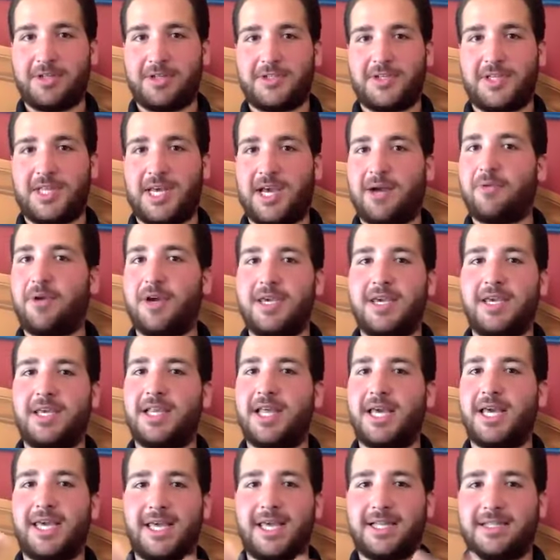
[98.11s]
So that way he
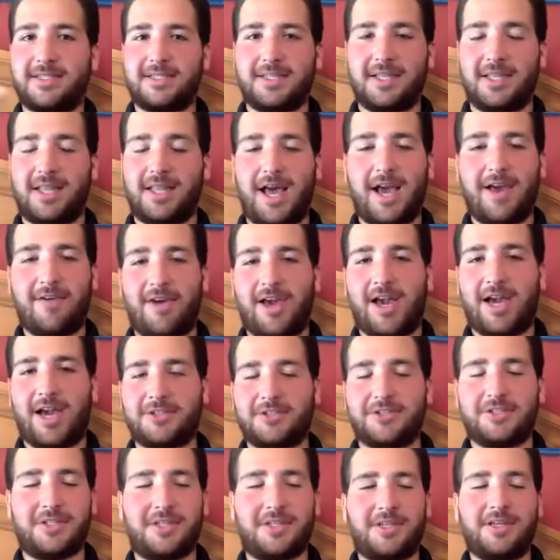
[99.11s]
like gets the live
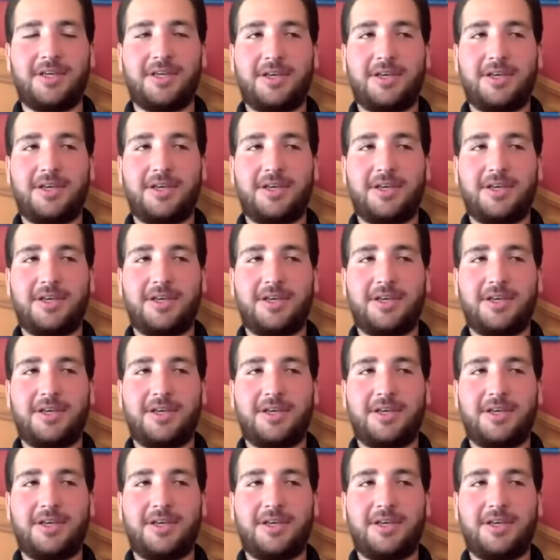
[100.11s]
action.